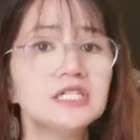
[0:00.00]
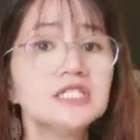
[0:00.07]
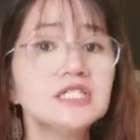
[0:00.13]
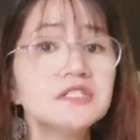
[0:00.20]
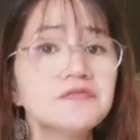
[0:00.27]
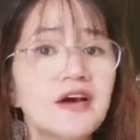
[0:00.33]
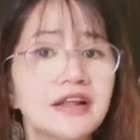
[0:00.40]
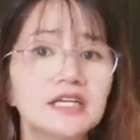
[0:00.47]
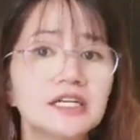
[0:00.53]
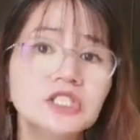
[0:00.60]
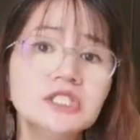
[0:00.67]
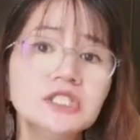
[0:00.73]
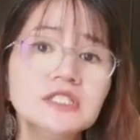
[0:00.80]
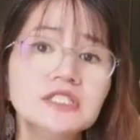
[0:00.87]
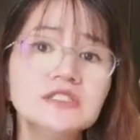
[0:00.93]
its
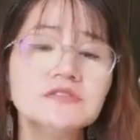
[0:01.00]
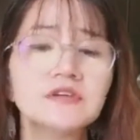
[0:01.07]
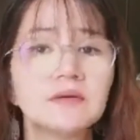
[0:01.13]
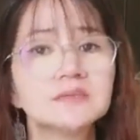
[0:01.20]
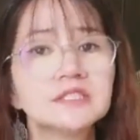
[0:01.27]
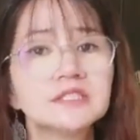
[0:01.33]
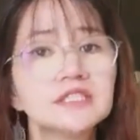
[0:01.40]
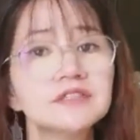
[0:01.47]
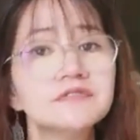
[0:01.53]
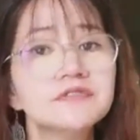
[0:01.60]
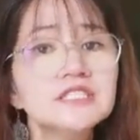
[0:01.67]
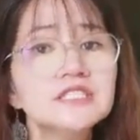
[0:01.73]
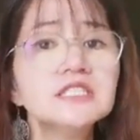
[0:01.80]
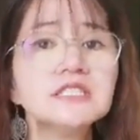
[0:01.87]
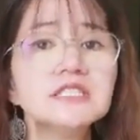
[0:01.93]
financial year from
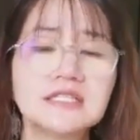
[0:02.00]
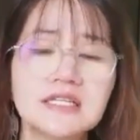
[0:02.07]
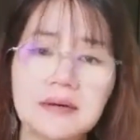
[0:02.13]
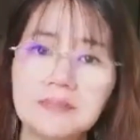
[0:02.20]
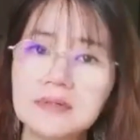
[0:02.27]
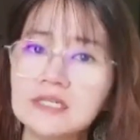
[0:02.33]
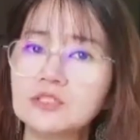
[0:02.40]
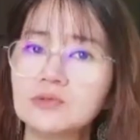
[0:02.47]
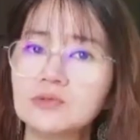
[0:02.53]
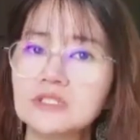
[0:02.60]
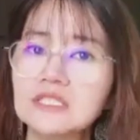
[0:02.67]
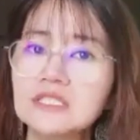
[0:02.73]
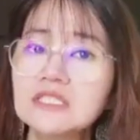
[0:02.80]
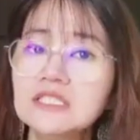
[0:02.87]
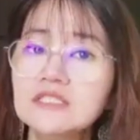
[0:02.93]
31st December to
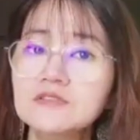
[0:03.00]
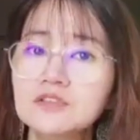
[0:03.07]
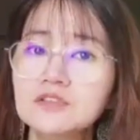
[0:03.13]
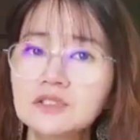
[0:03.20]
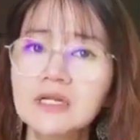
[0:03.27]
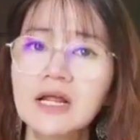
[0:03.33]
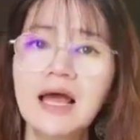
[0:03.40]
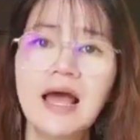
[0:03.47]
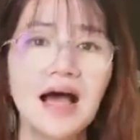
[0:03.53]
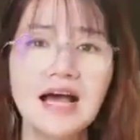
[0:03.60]
30th June